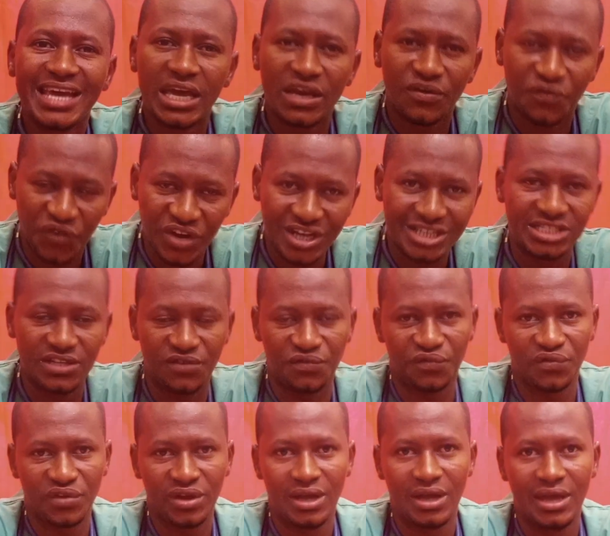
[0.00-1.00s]
effective
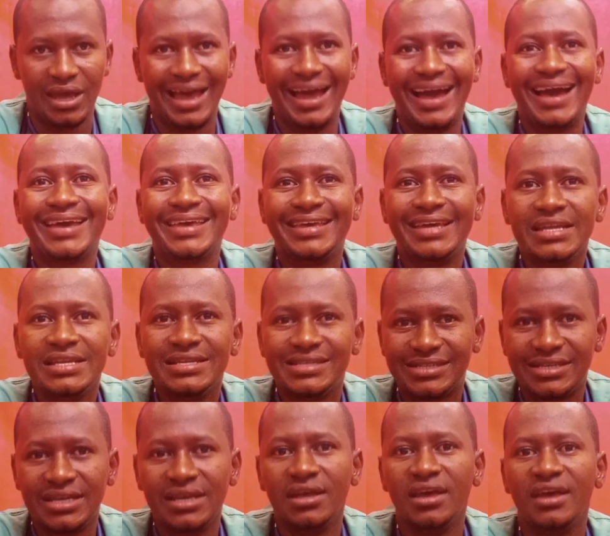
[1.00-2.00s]

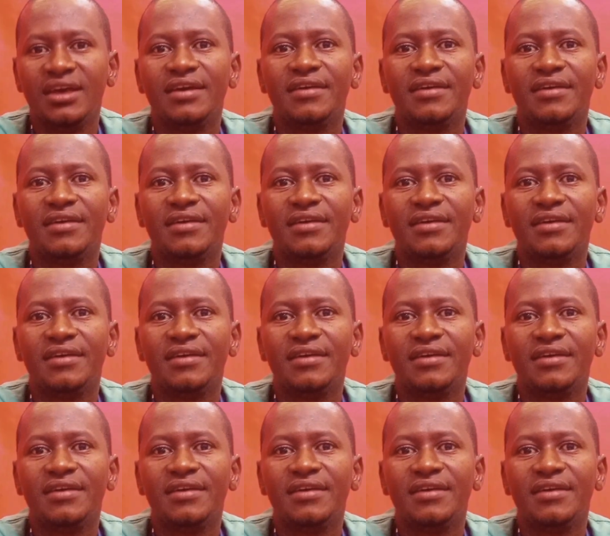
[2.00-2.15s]
against the